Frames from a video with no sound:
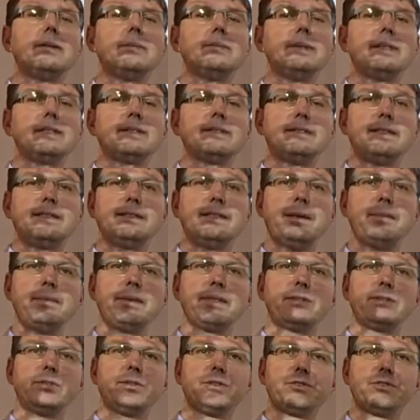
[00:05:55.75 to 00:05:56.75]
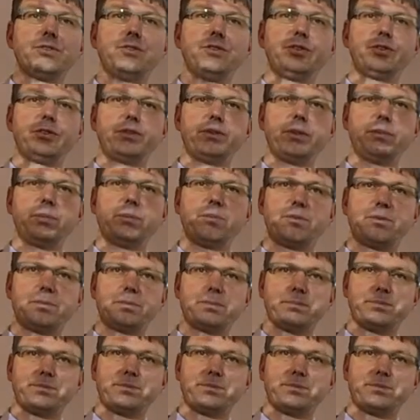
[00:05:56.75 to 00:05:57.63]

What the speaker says: complex dynamical systems.